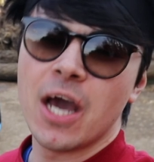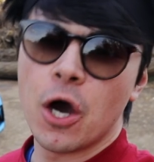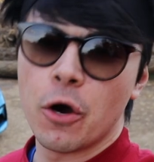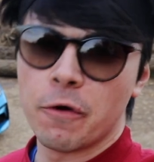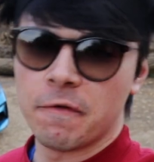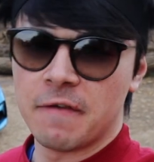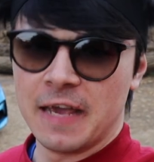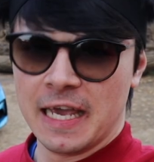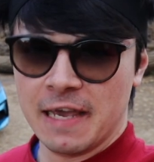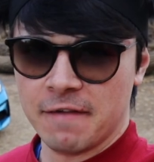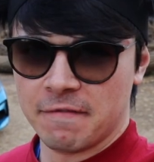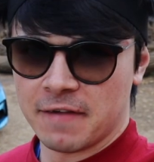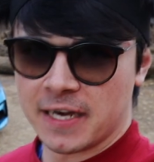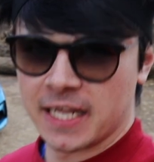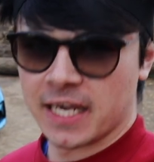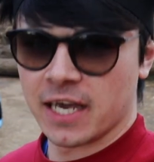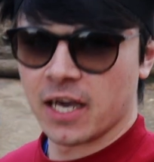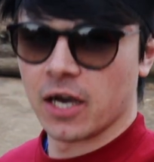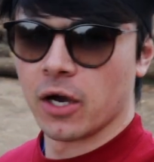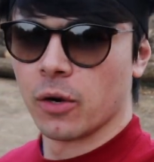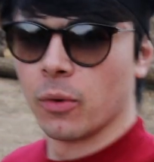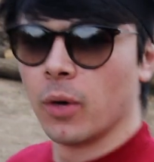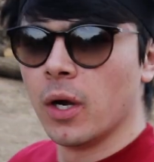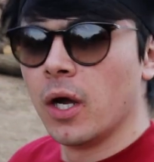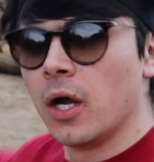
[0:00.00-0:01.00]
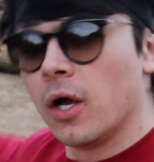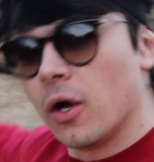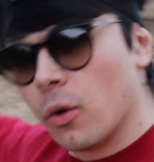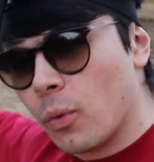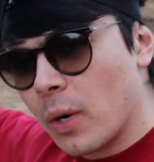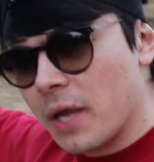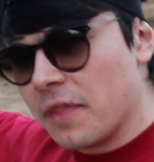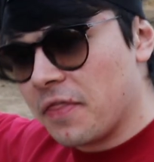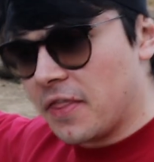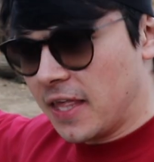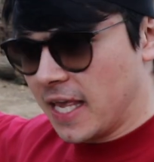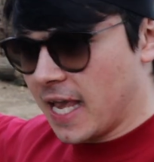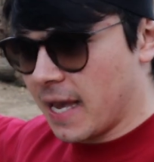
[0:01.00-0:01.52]
O V video
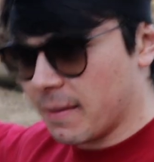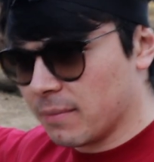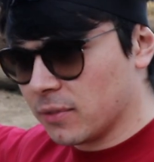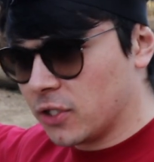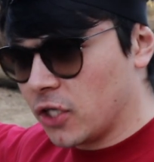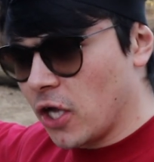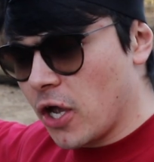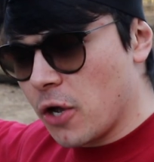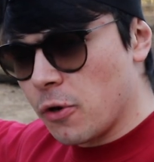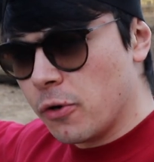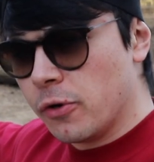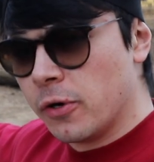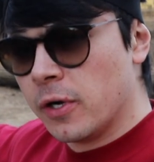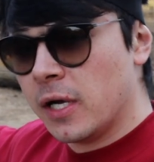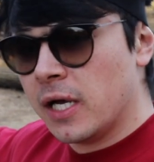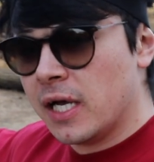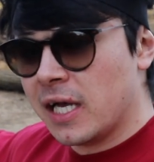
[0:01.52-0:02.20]
with the M two.